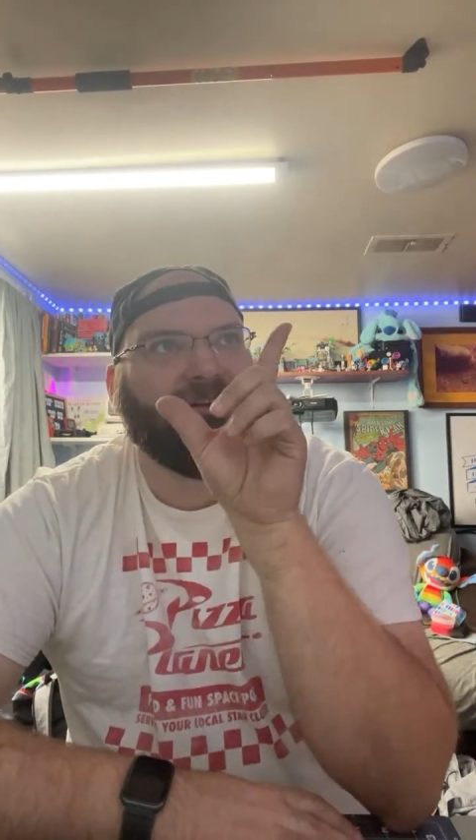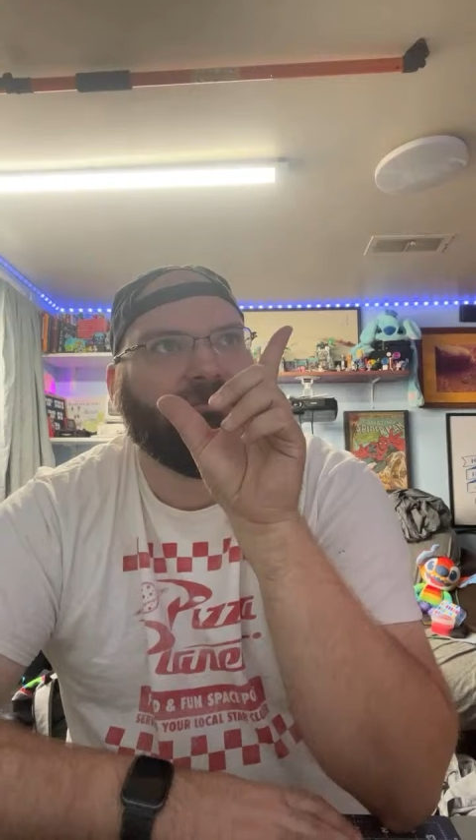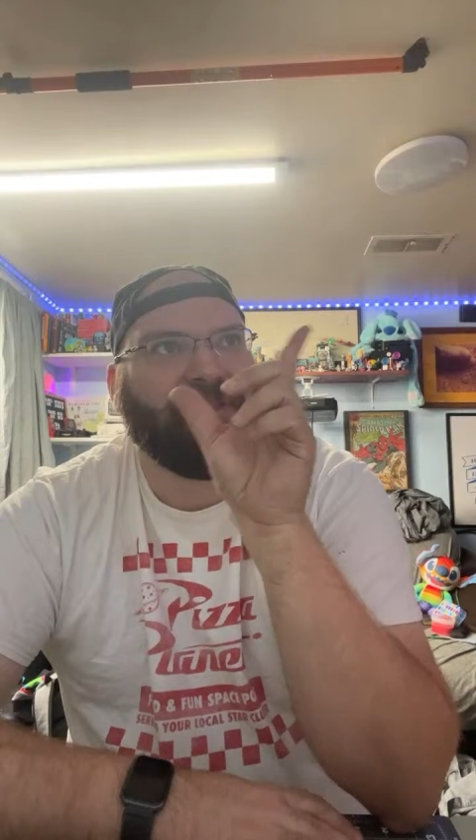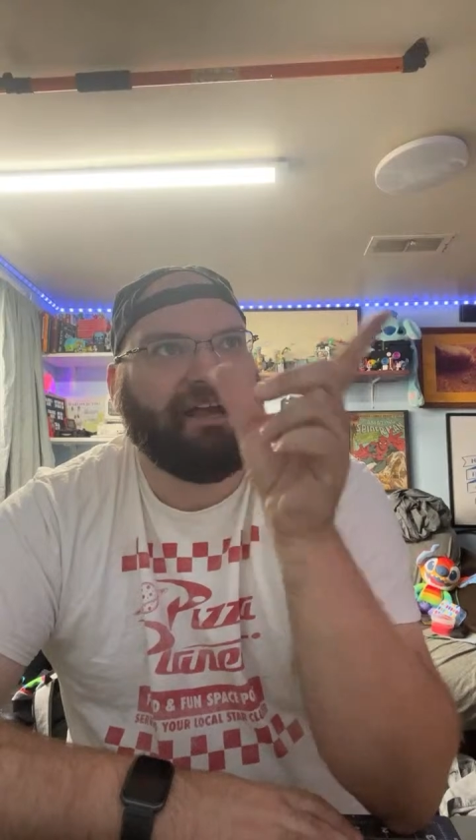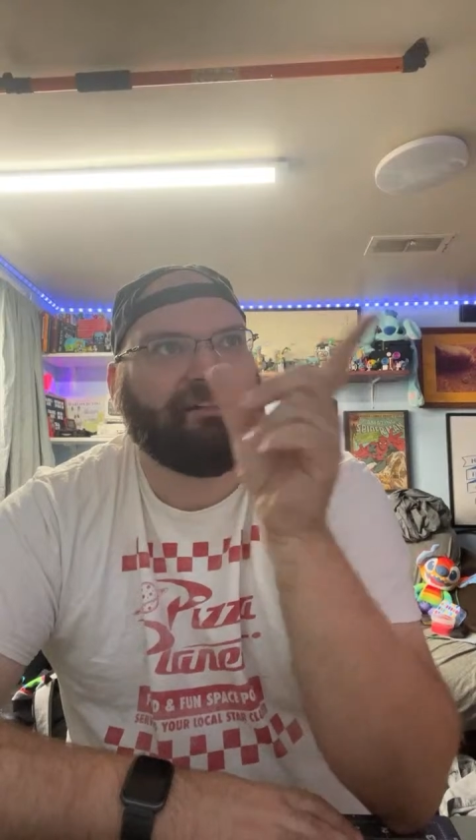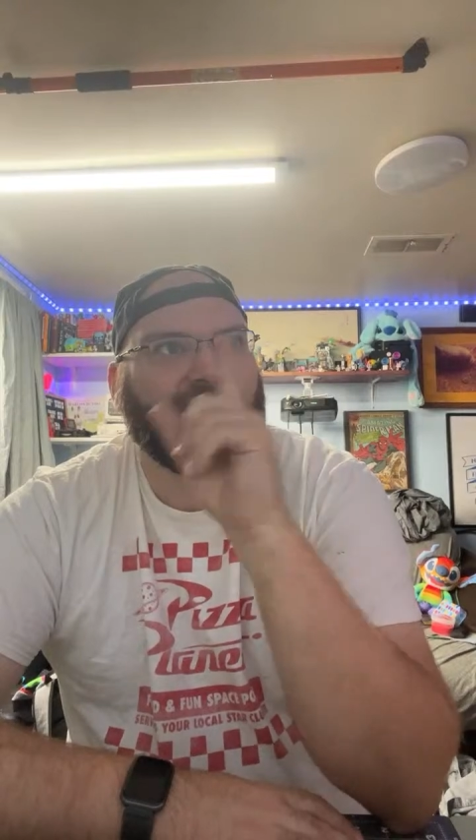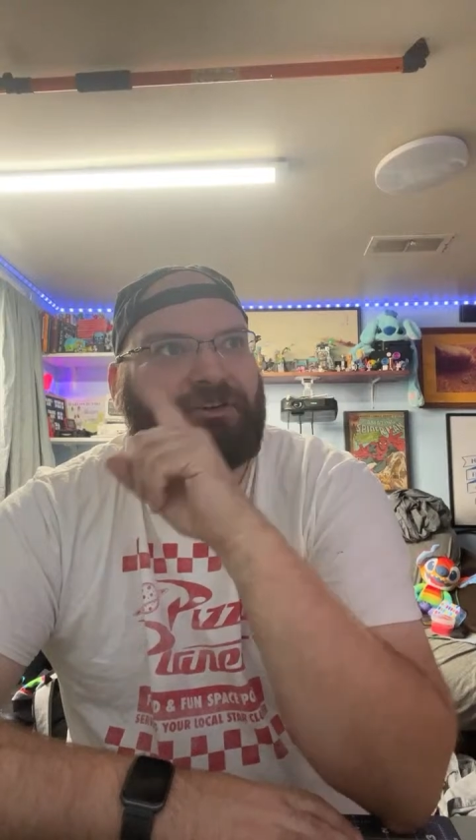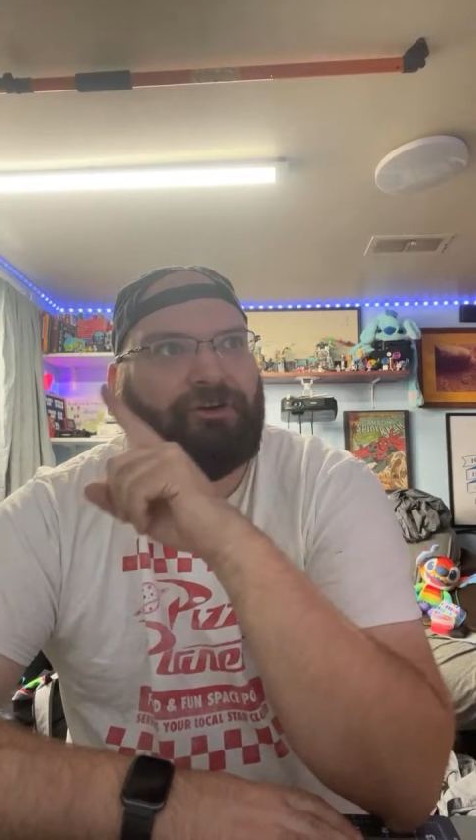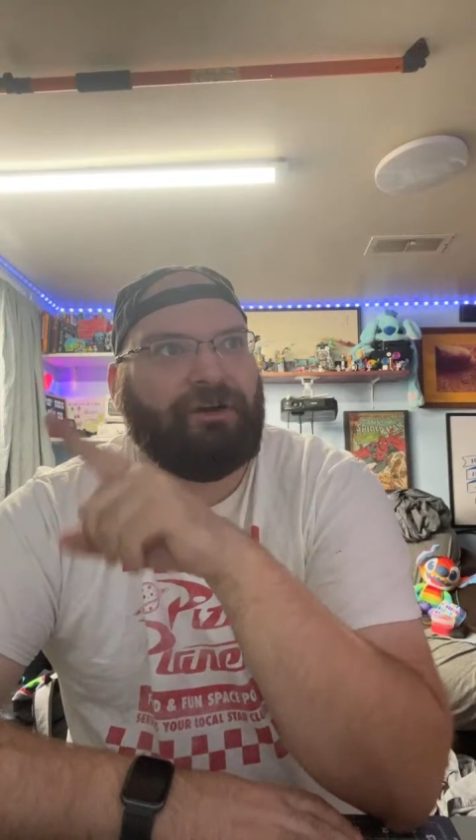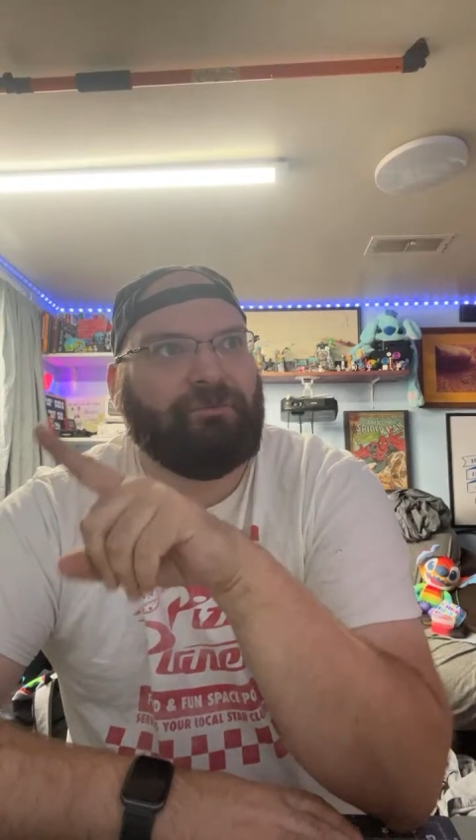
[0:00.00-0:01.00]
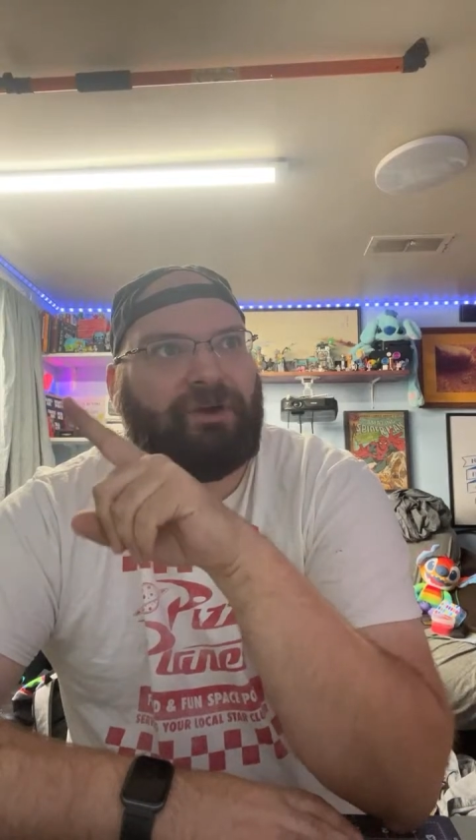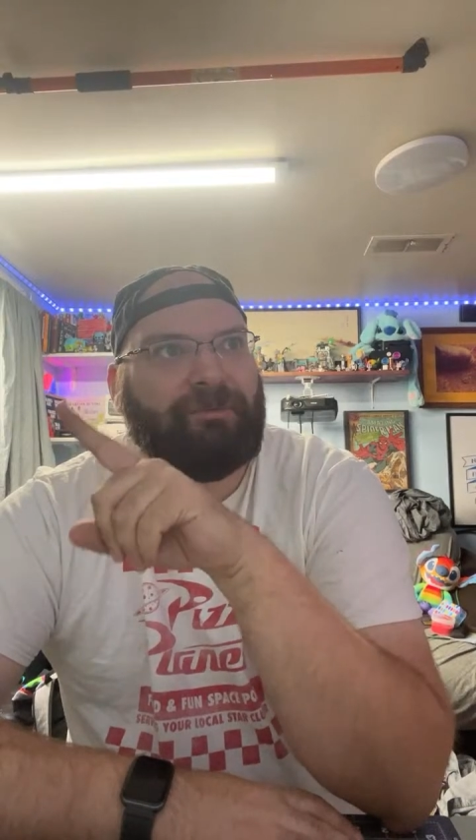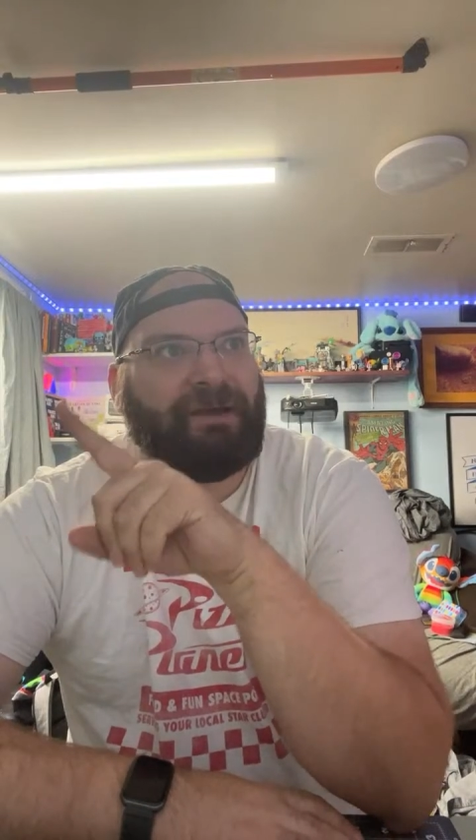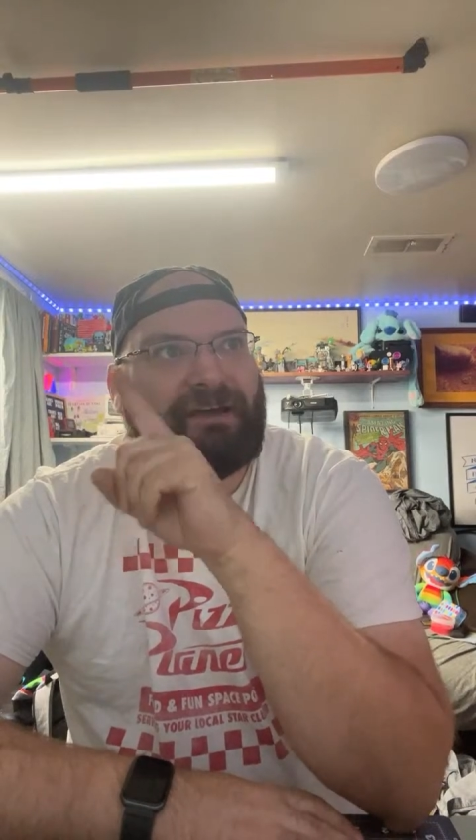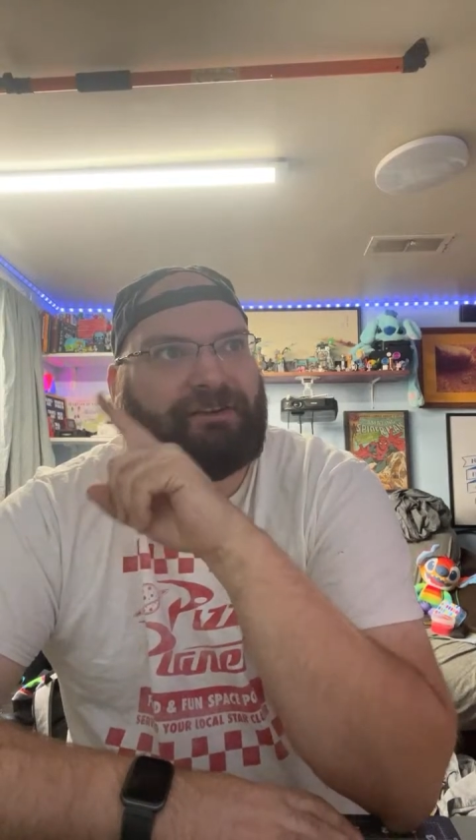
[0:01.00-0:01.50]
black logo on
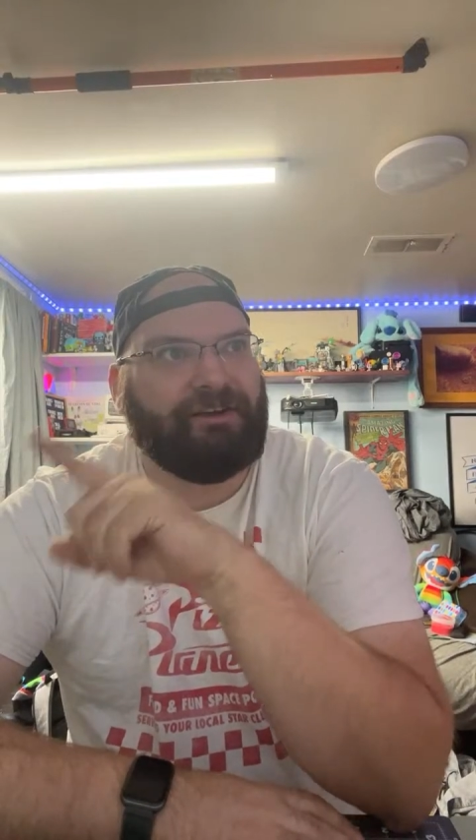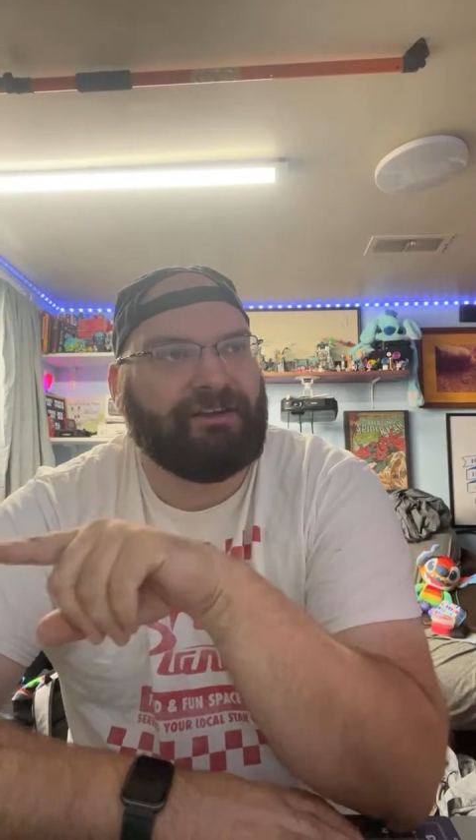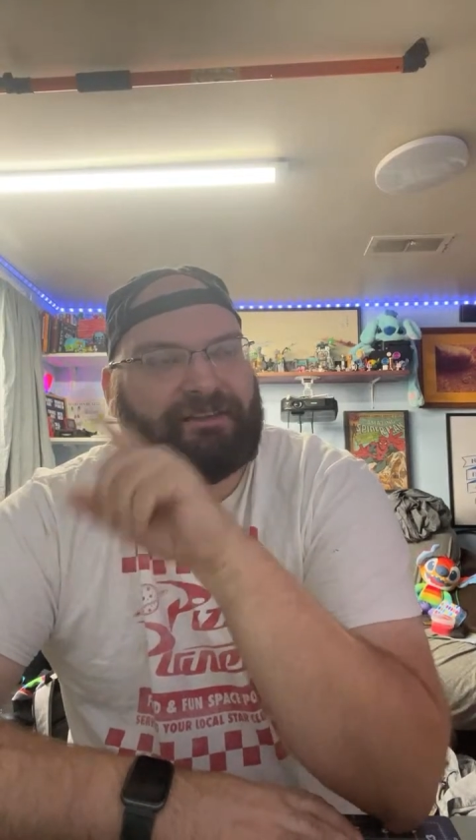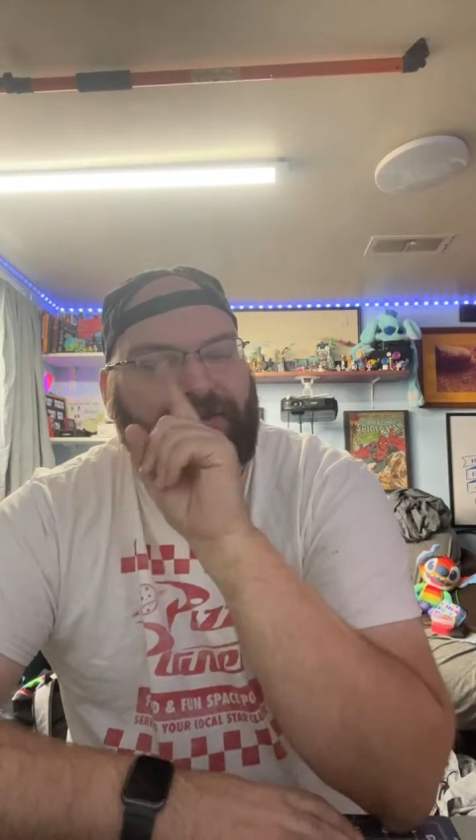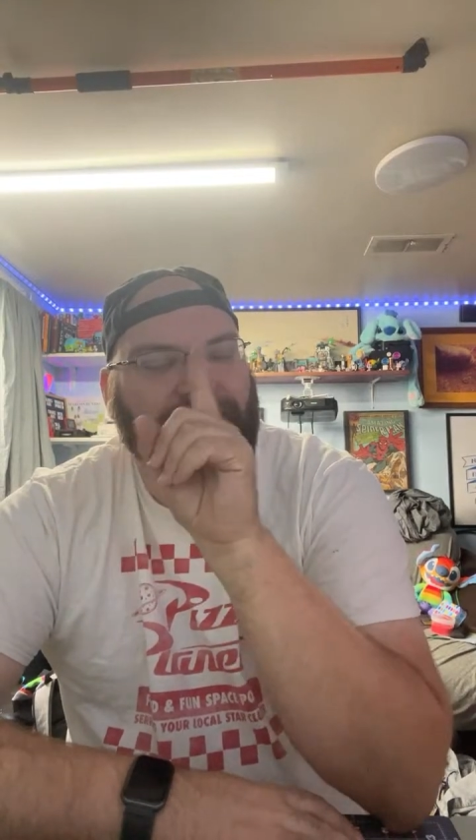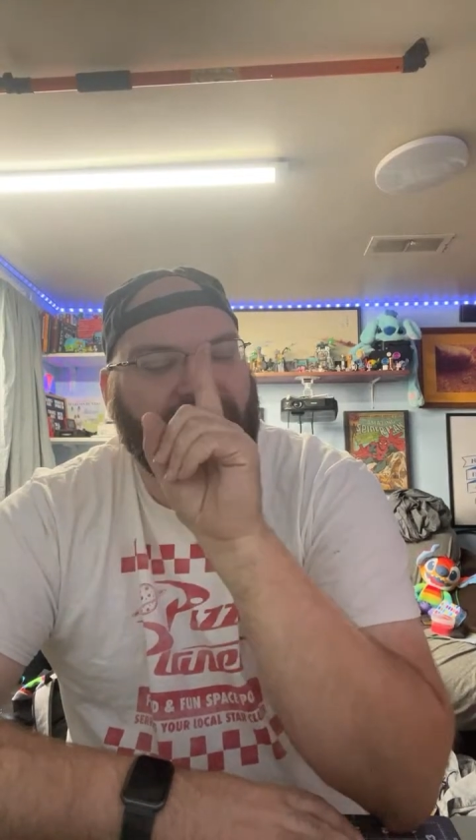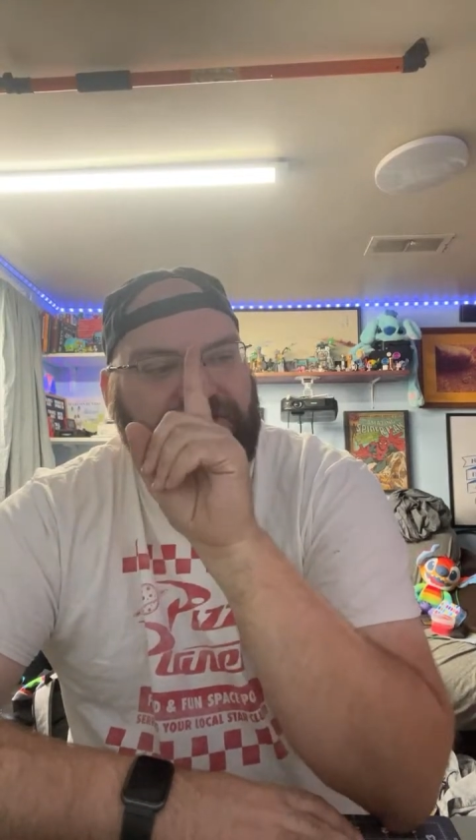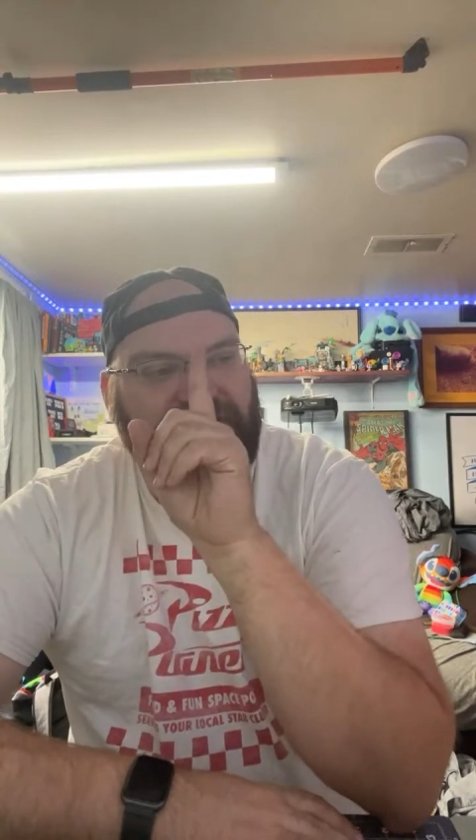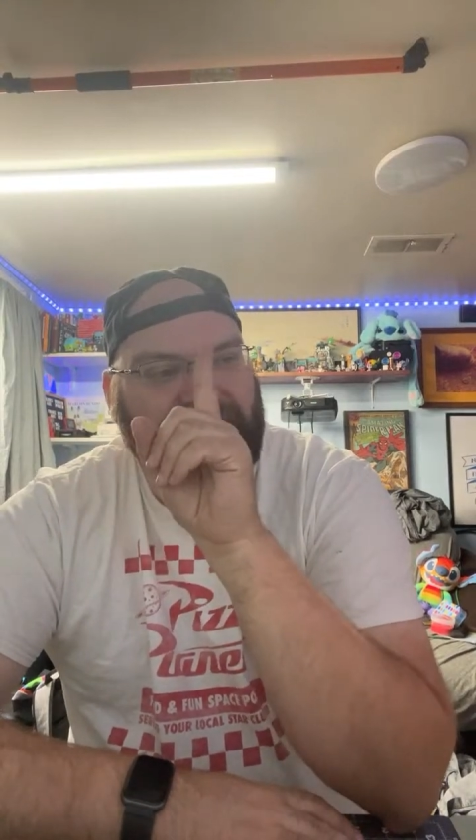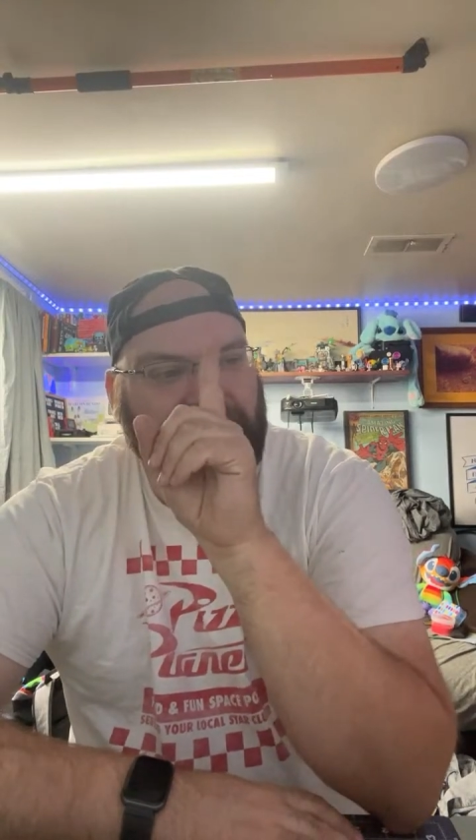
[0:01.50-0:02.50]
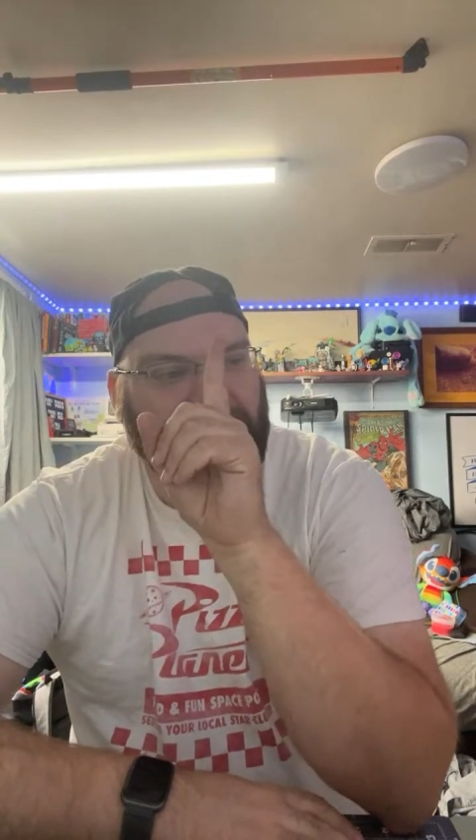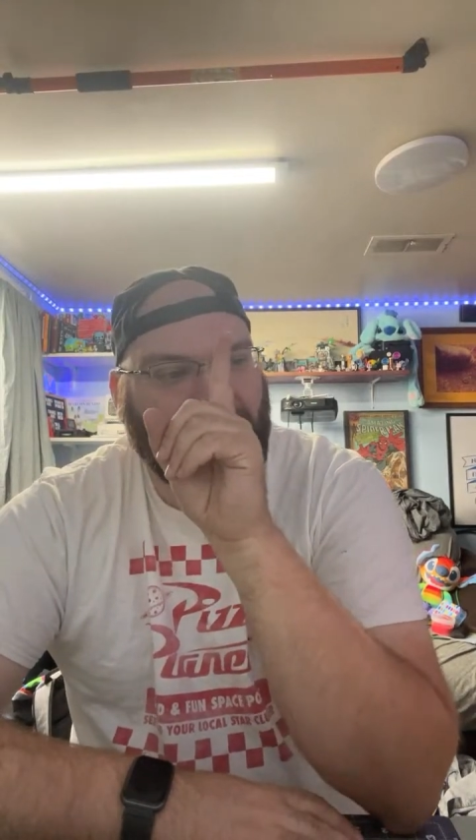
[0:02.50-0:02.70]
white background and then it flashes to